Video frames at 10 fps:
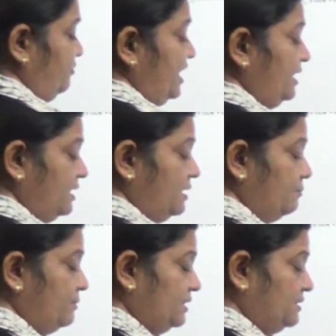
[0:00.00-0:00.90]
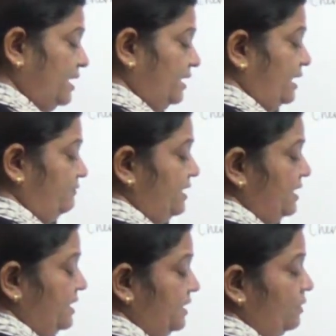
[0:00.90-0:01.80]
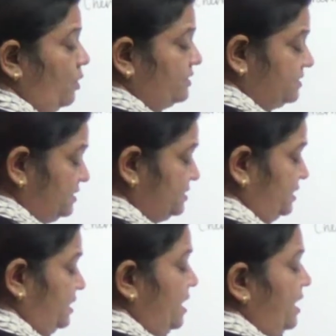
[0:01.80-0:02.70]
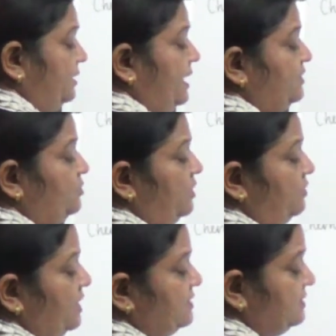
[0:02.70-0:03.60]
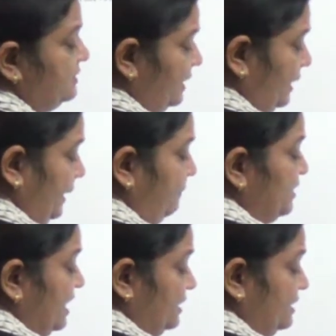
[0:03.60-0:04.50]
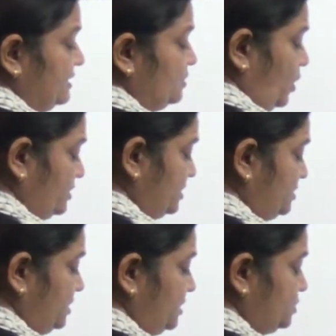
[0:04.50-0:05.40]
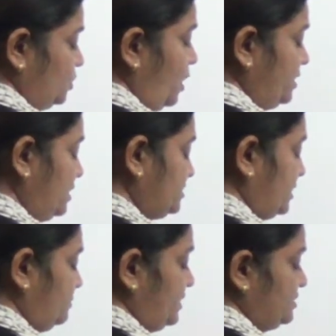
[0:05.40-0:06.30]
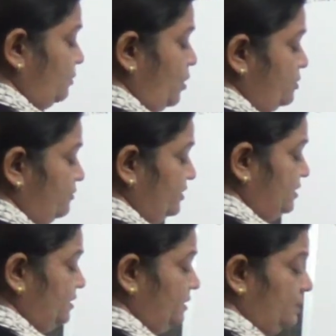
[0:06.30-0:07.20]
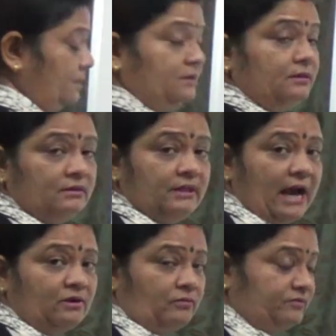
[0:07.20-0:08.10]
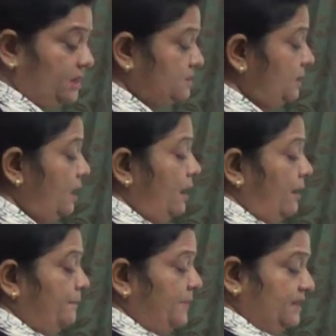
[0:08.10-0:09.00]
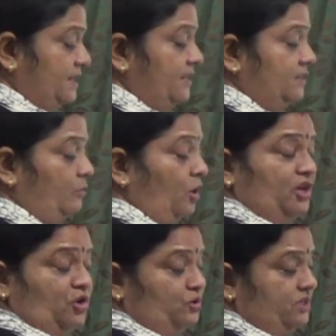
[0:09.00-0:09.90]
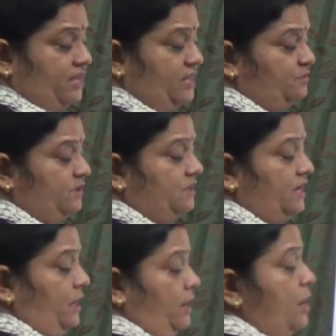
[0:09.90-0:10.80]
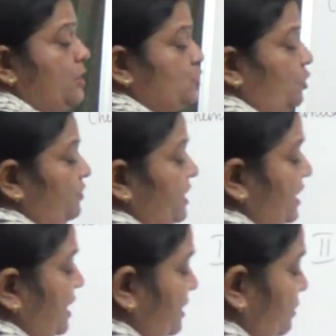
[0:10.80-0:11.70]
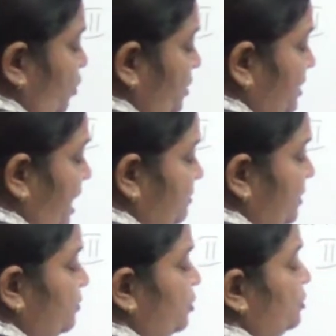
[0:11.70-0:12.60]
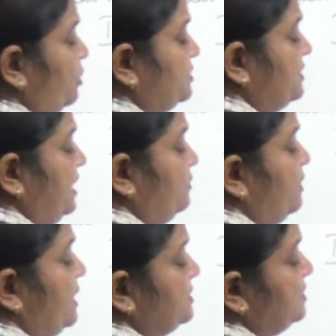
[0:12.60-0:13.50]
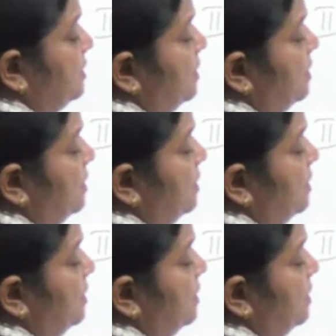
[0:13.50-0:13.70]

we are taking methane and we are taking oxygen, naturally you are seeing this oxygen is not in a surplus amount with that's methane, the molecules it has been taken. So we are getting what? Carbon monoxide plus